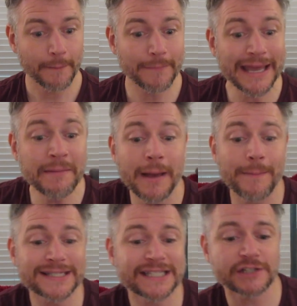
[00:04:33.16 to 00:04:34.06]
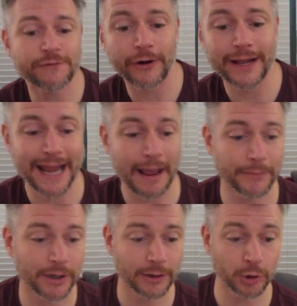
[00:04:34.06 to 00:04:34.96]
Me and my bestest friend
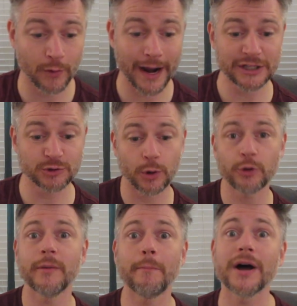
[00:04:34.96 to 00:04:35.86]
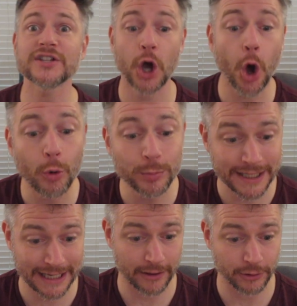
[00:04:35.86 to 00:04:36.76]
named Grace rode the bus home
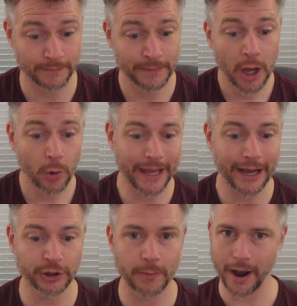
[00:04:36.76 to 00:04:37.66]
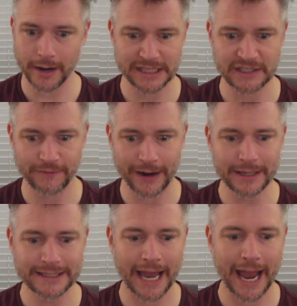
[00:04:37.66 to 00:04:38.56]
together. We held our boxes
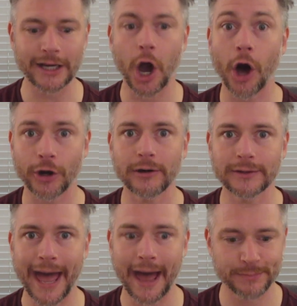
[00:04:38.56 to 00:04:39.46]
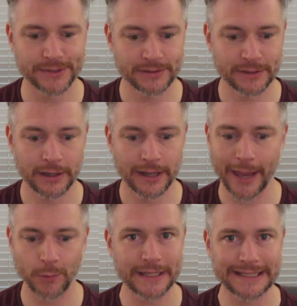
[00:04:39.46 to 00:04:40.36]
very tight on our laps,
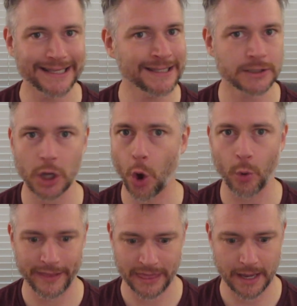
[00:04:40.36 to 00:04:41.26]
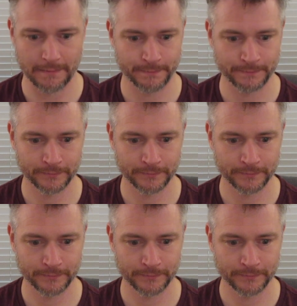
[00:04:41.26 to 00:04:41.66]
and we didn't open them.